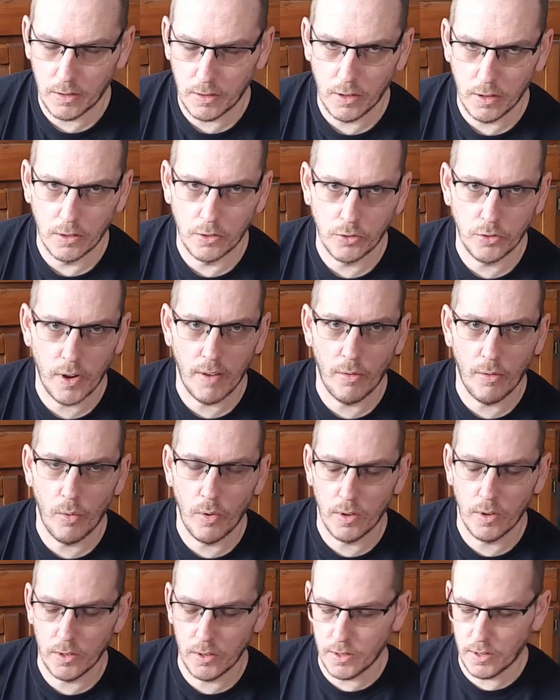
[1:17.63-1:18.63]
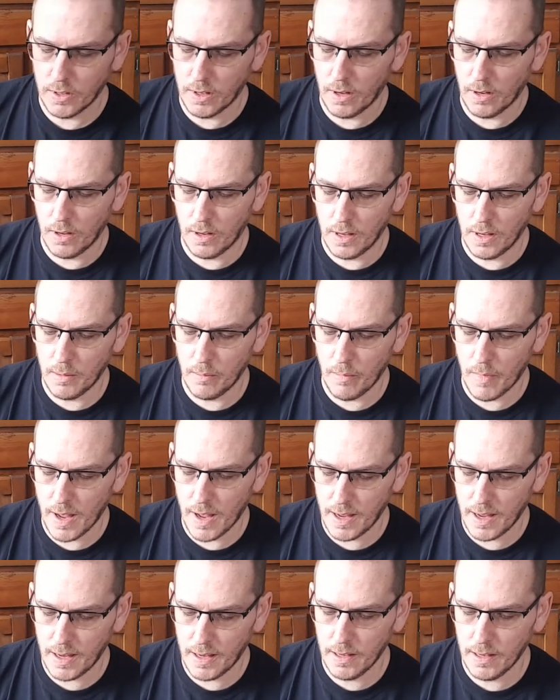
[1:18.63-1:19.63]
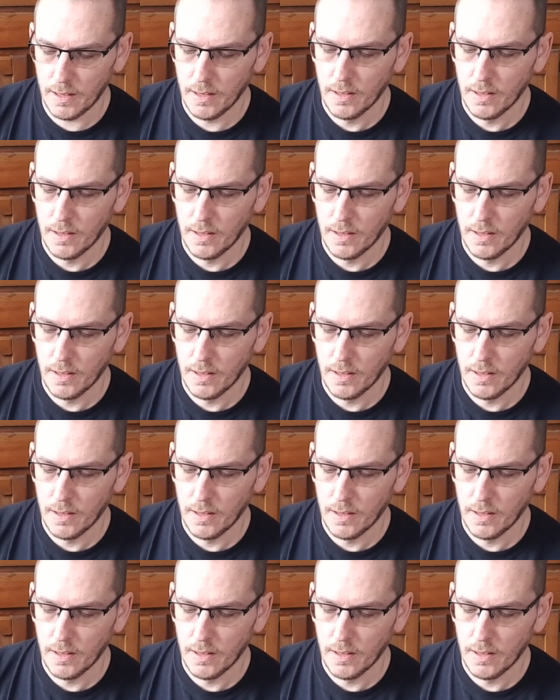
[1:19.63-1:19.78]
the travel ones in my